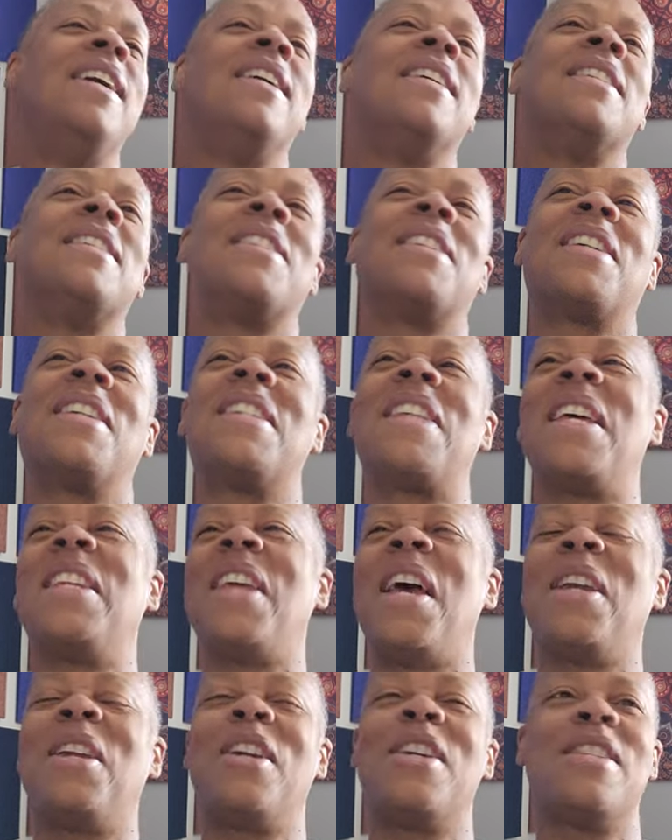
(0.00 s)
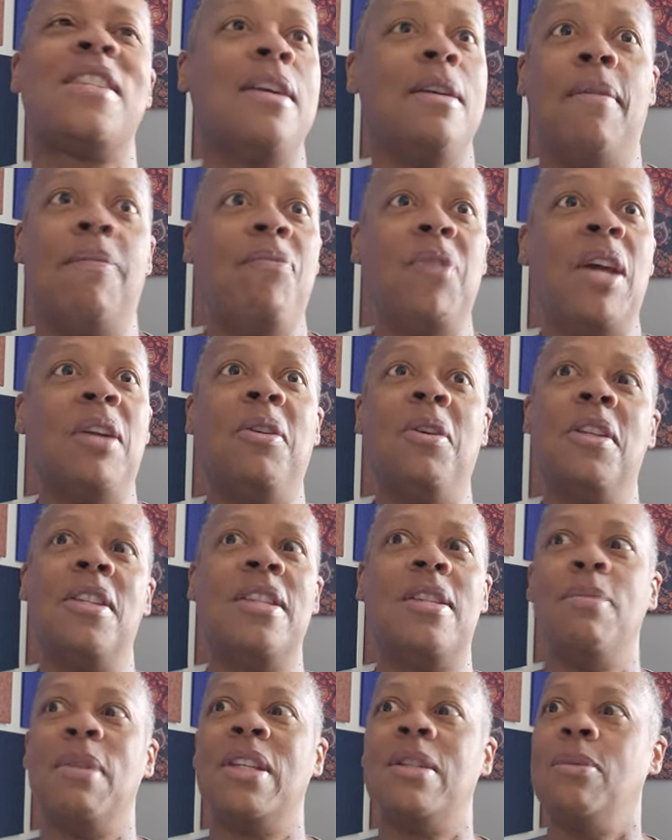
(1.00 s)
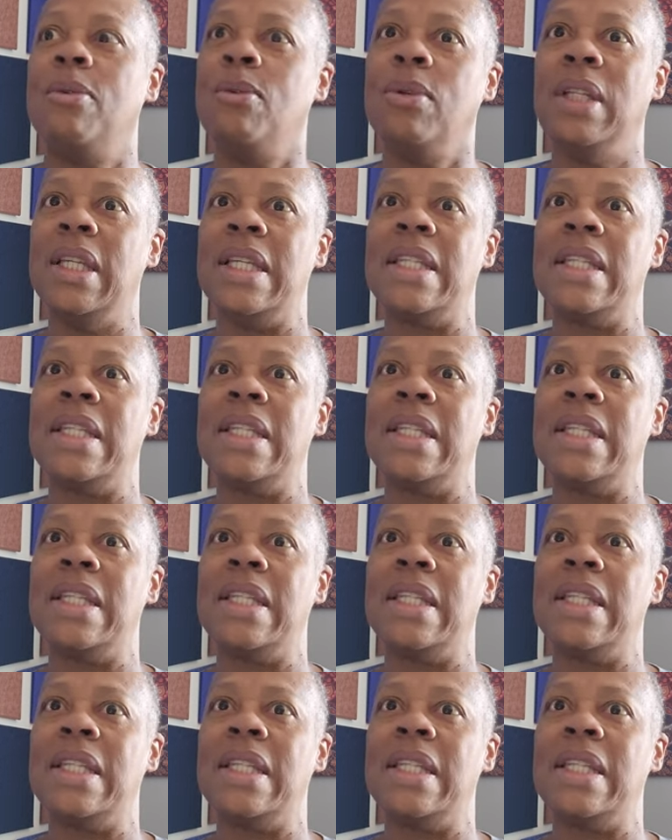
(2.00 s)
It just makes me really